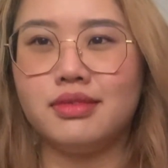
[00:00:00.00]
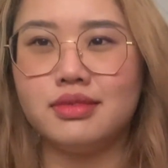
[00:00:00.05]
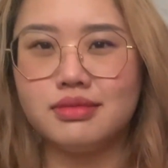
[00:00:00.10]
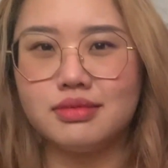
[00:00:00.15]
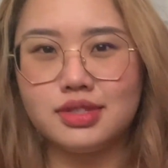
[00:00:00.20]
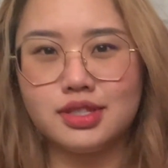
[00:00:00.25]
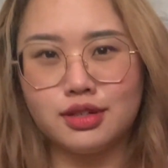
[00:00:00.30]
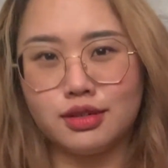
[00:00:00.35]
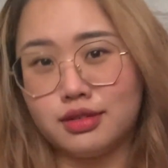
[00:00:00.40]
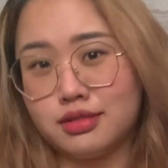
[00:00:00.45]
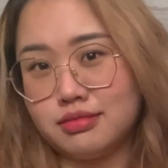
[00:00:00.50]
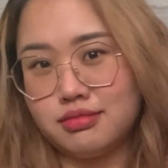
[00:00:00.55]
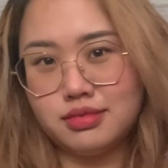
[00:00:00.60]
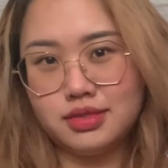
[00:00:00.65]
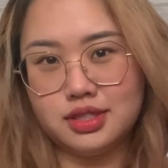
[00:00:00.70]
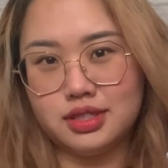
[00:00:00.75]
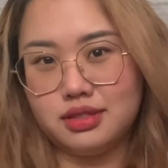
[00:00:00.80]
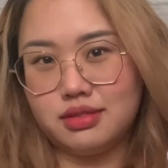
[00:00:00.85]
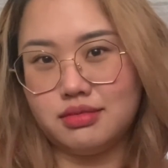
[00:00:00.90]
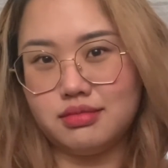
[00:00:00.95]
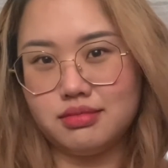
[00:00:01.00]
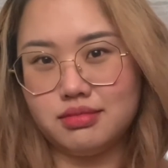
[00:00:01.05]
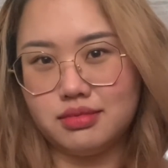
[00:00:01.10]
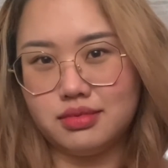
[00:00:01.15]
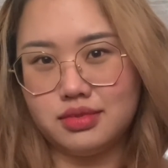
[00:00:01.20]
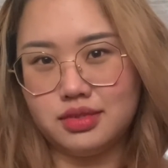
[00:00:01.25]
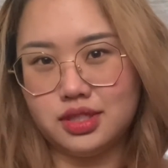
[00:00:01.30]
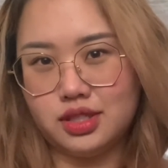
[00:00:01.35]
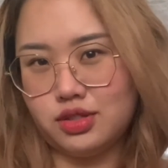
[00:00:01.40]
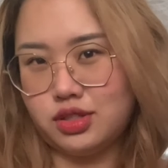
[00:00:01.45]
So
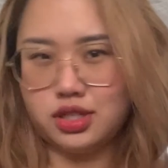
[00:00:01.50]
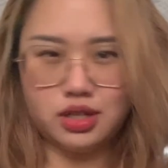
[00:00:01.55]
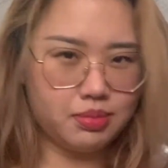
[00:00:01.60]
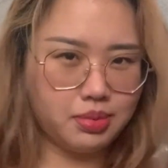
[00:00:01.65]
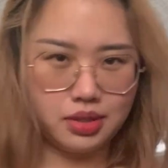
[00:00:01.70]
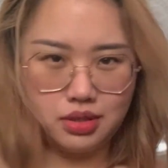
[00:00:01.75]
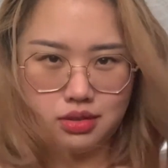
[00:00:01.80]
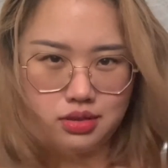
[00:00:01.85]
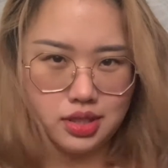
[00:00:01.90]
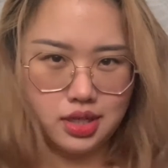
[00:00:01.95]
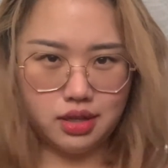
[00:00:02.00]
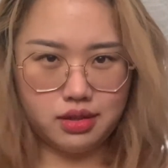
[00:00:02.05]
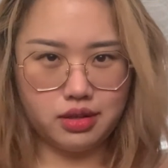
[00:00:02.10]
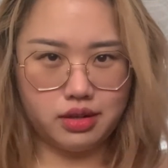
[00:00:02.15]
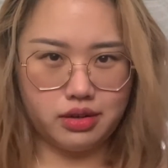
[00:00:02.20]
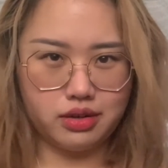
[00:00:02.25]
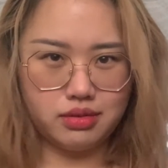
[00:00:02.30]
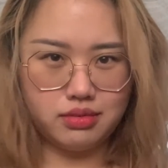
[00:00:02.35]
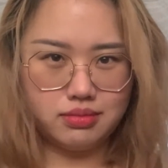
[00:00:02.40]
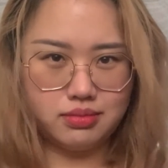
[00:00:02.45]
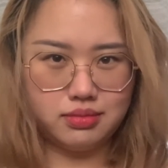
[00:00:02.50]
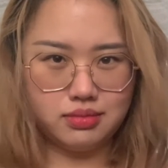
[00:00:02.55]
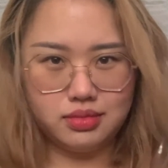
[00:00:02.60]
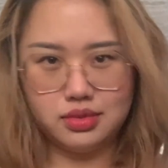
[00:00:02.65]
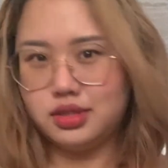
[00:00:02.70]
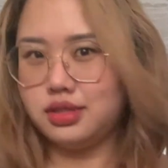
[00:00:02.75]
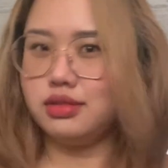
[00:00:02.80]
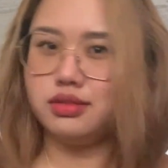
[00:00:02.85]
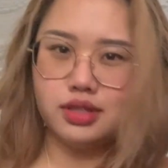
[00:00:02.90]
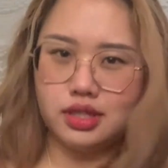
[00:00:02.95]
you chubby girls out there,
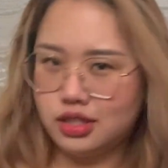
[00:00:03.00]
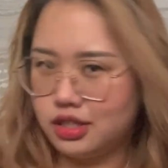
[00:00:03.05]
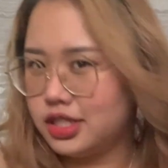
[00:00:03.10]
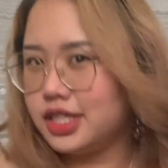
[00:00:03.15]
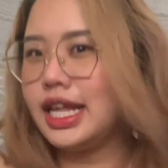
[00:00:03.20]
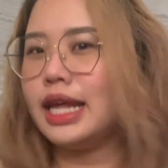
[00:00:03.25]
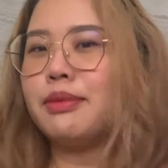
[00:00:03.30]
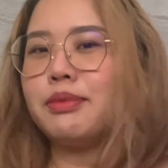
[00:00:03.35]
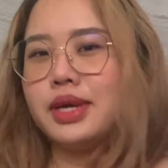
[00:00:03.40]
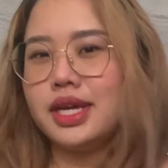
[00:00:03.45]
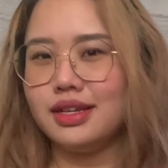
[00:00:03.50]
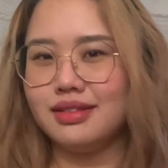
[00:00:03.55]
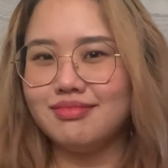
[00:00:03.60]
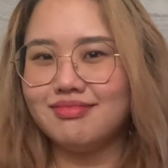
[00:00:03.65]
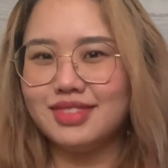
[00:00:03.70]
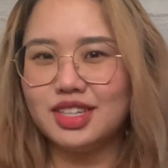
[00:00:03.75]
do you understand me?